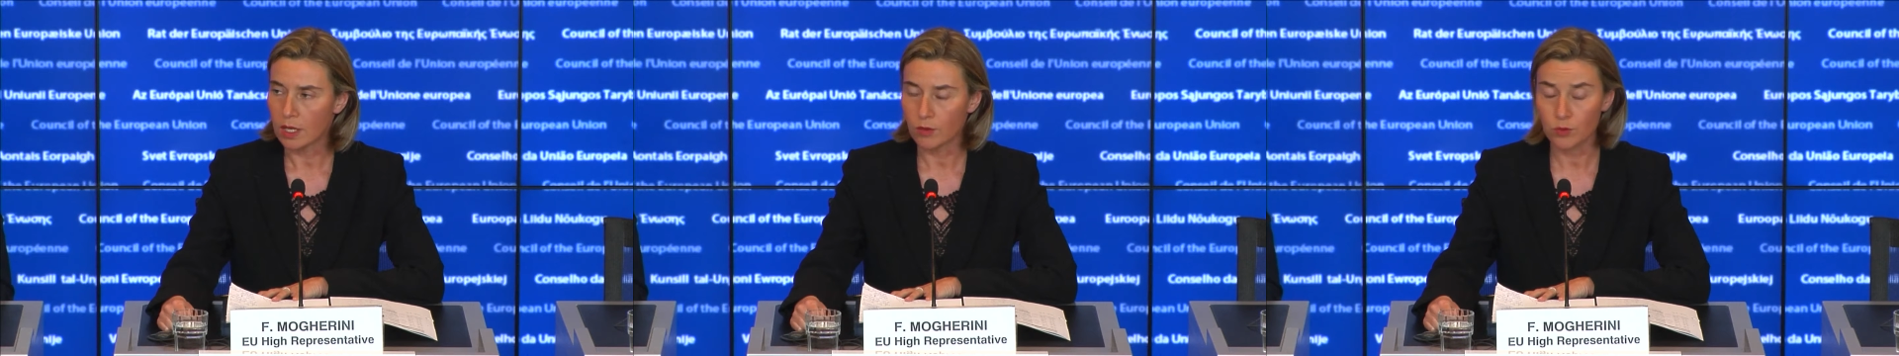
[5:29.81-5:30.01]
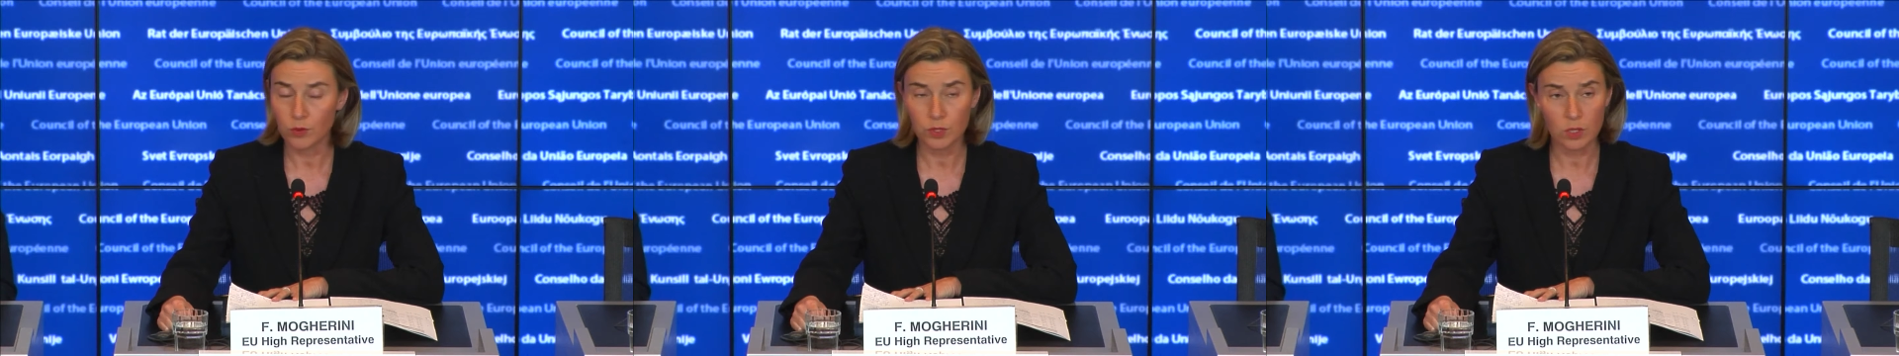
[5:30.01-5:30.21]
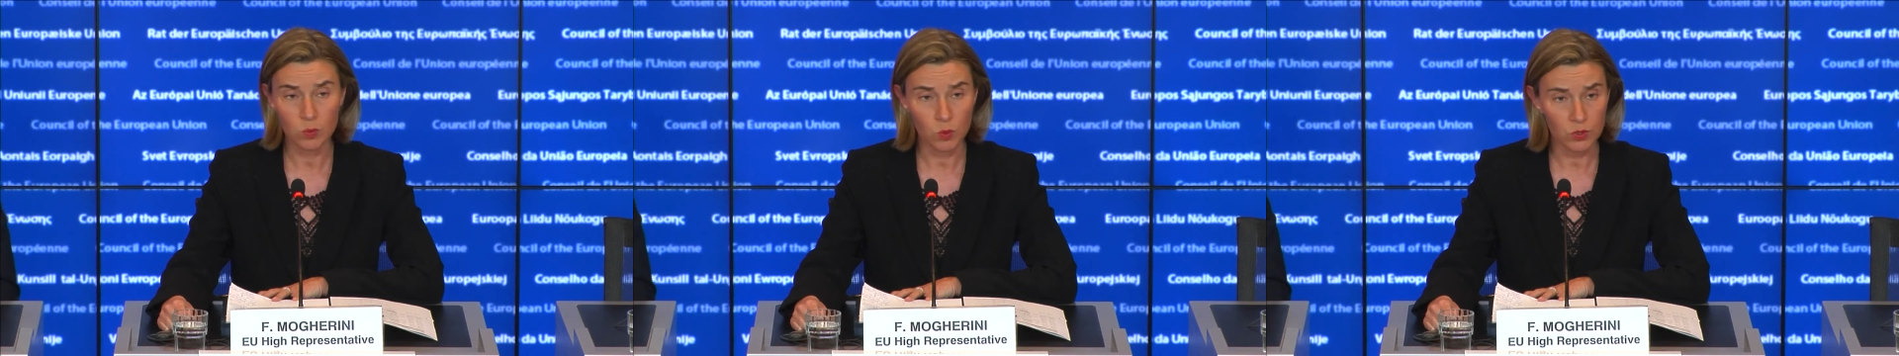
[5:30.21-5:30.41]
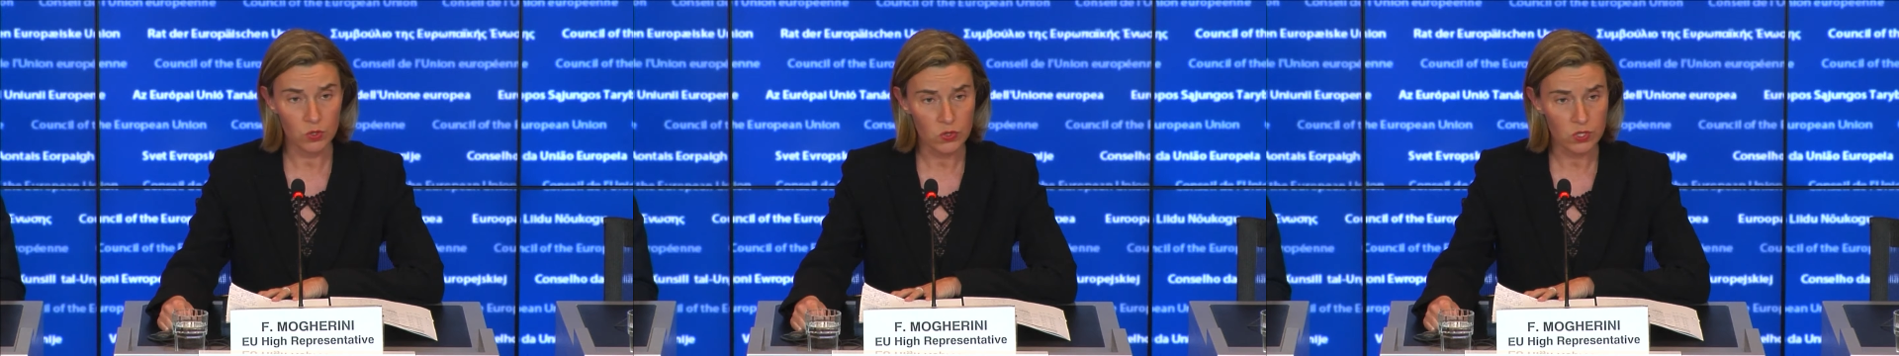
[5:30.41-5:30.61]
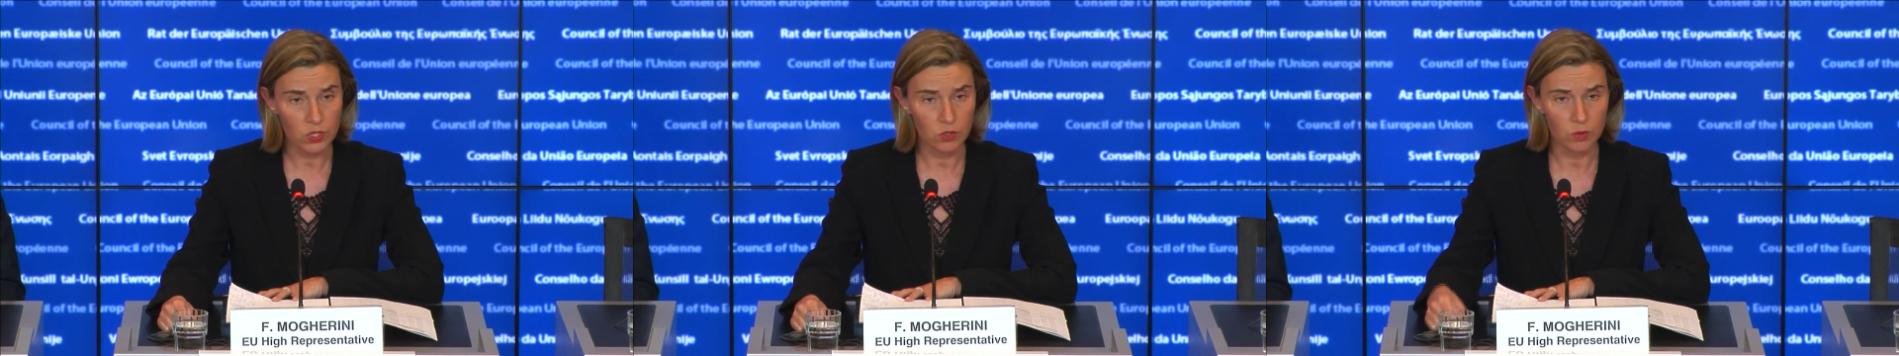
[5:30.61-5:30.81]
food and
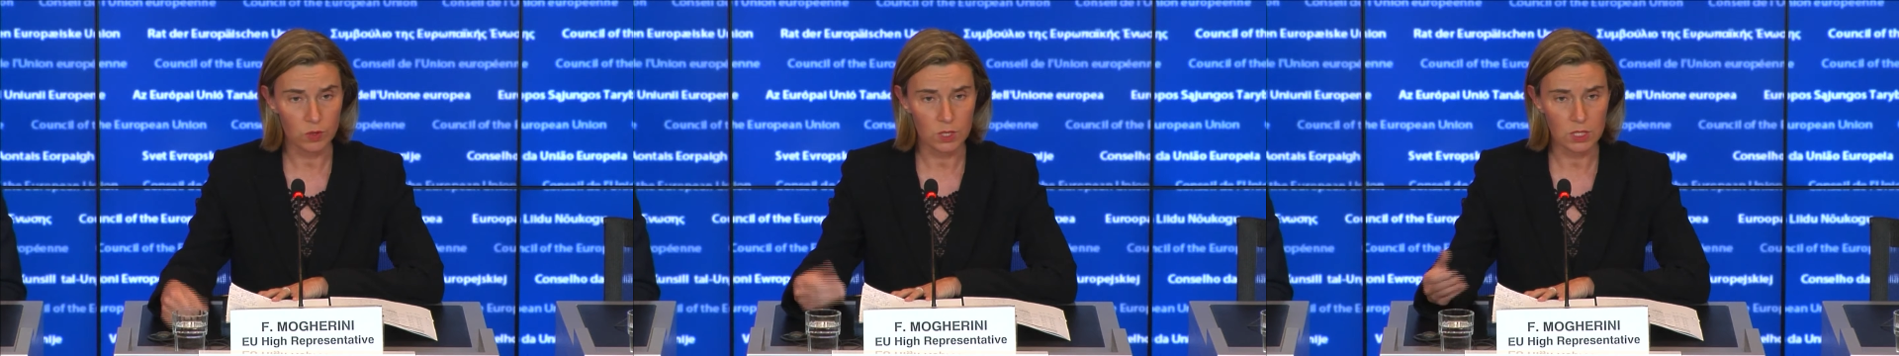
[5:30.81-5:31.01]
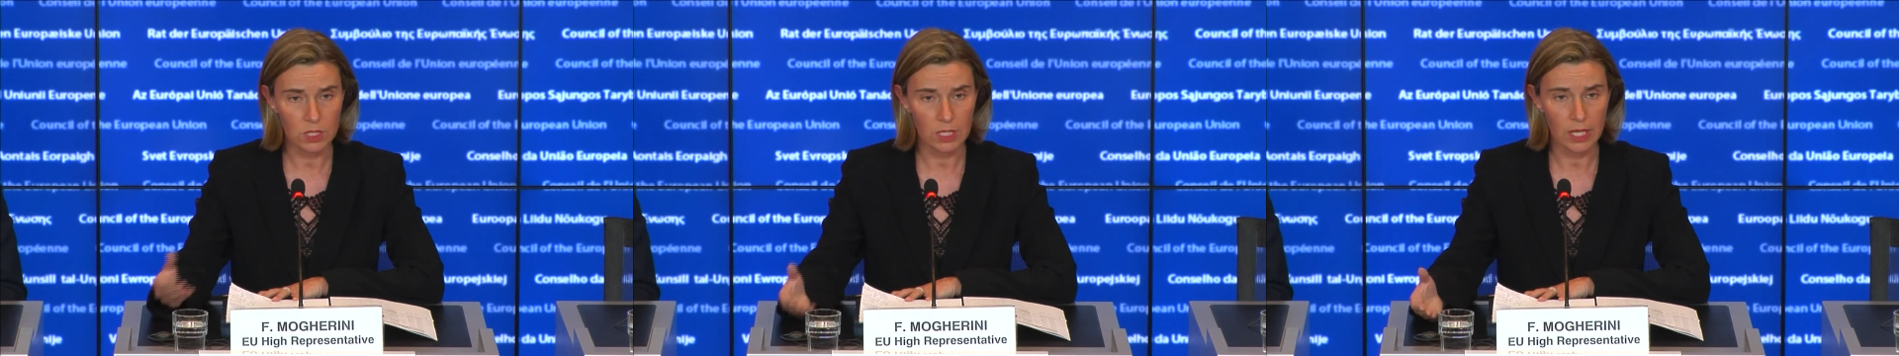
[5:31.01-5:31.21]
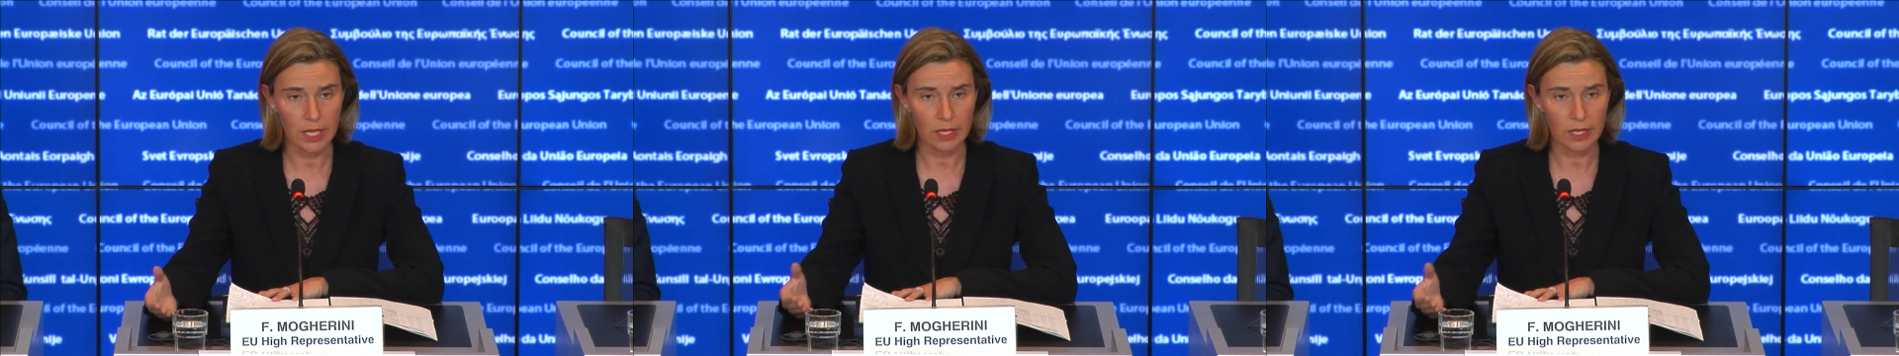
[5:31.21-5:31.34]
water security